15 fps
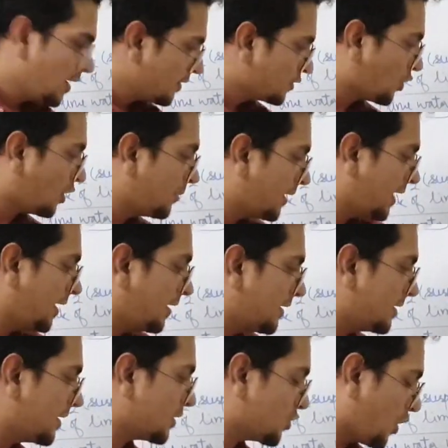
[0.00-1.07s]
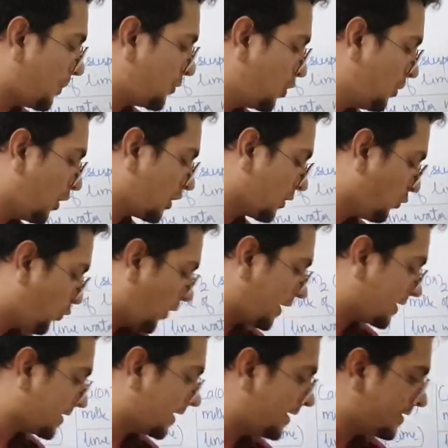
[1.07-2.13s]
Solubility increases top to bottom.
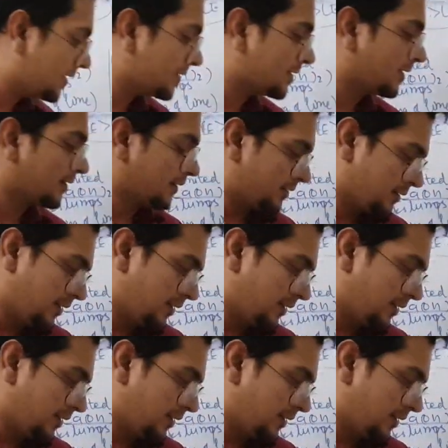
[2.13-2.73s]
What's the reason, sir?